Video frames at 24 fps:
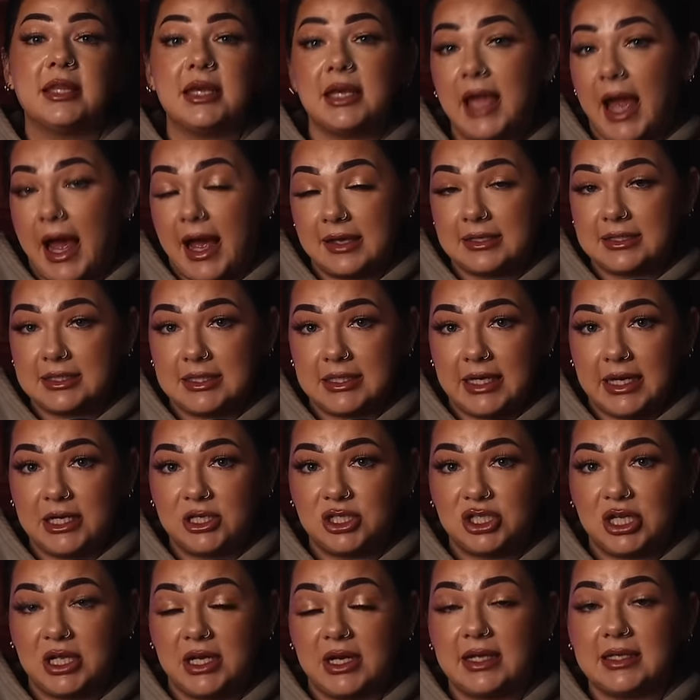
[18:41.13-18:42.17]
the gas
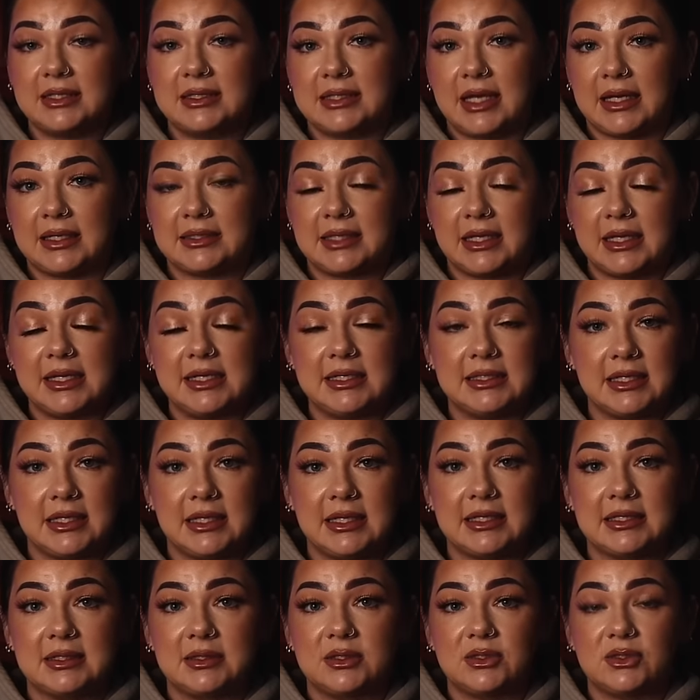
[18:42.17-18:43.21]
station and says that he did
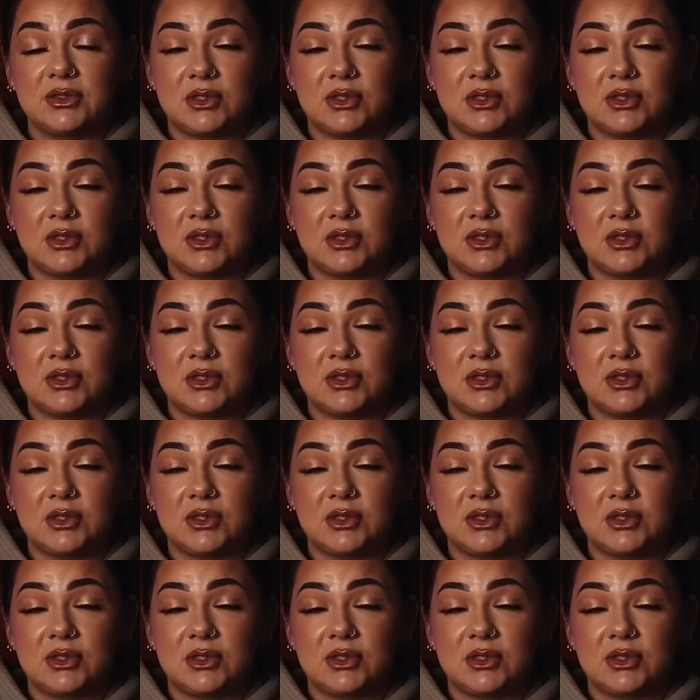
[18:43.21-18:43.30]
this